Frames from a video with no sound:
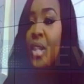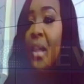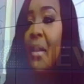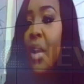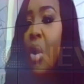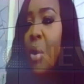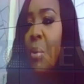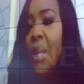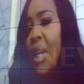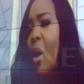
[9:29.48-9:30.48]
economy,
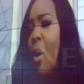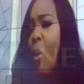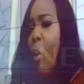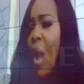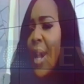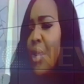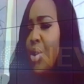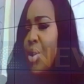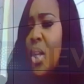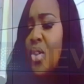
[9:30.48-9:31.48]
why should
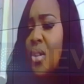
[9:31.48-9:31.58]
we just